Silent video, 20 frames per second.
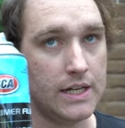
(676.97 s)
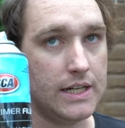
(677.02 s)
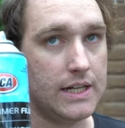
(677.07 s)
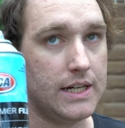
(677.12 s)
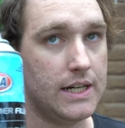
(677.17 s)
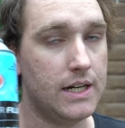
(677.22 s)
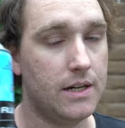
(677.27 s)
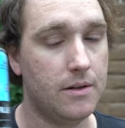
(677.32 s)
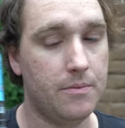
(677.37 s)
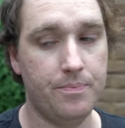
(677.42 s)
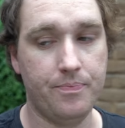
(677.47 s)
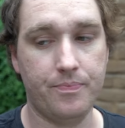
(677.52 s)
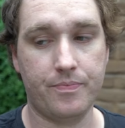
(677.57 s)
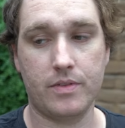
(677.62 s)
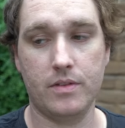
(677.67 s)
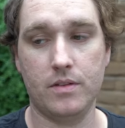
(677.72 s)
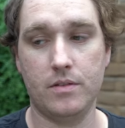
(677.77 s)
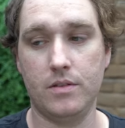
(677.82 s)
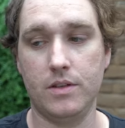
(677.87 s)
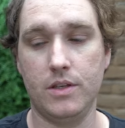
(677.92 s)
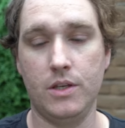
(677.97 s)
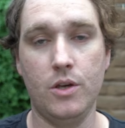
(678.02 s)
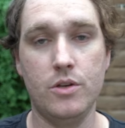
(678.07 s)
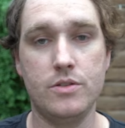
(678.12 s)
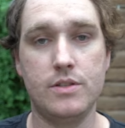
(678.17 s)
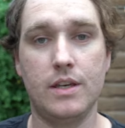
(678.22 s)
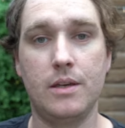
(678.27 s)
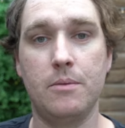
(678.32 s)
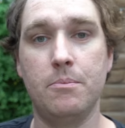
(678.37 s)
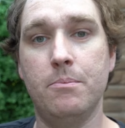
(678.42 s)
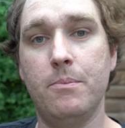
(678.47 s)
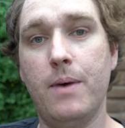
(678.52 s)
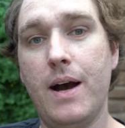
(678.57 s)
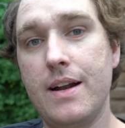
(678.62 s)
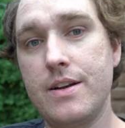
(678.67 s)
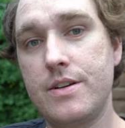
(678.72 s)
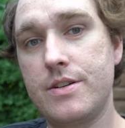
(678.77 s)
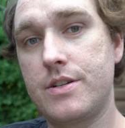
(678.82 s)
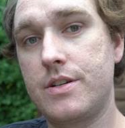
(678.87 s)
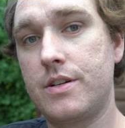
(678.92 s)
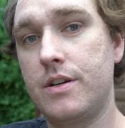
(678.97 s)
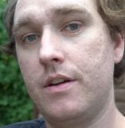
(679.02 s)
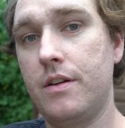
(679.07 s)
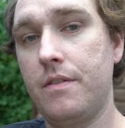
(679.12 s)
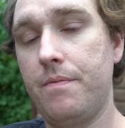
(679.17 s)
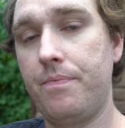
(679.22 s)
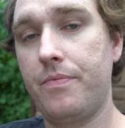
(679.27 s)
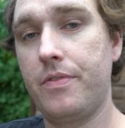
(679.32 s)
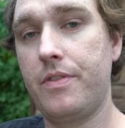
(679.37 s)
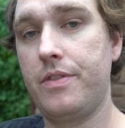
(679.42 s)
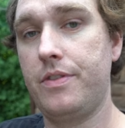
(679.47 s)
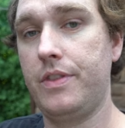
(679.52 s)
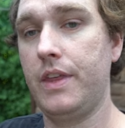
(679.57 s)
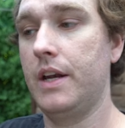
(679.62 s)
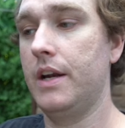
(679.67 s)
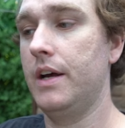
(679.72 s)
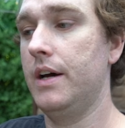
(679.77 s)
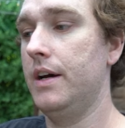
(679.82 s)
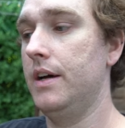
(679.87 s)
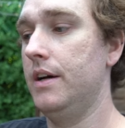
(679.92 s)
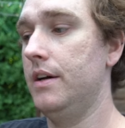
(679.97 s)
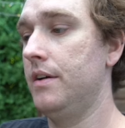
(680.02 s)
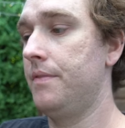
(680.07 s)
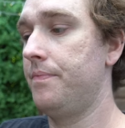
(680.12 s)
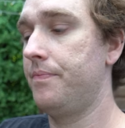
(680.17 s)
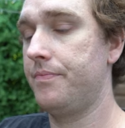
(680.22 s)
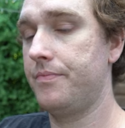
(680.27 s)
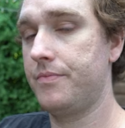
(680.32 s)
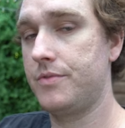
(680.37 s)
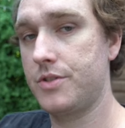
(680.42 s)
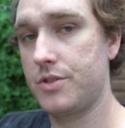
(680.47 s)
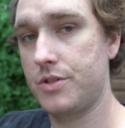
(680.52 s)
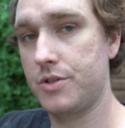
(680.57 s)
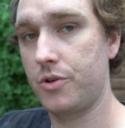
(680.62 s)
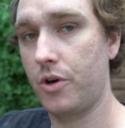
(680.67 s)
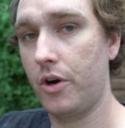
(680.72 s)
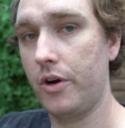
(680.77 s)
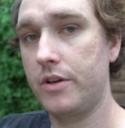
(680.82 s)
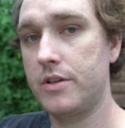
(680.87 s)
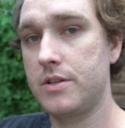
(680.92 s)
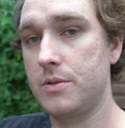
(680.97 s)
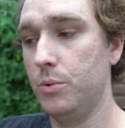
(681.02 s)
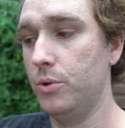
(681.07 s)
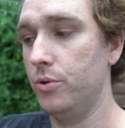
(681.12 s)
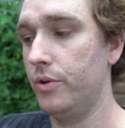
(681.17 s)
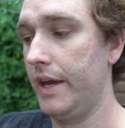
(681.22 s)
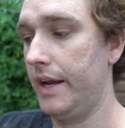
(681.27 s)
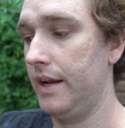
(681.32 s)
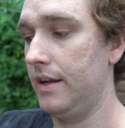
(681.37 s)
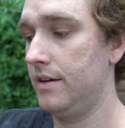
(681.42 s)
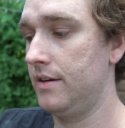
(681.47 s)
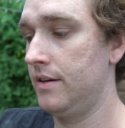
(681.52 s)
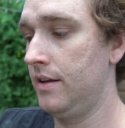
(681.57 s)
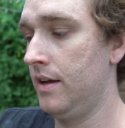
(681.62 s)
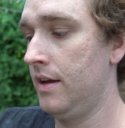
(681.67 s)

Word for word: um, using much thinner strokes will get it,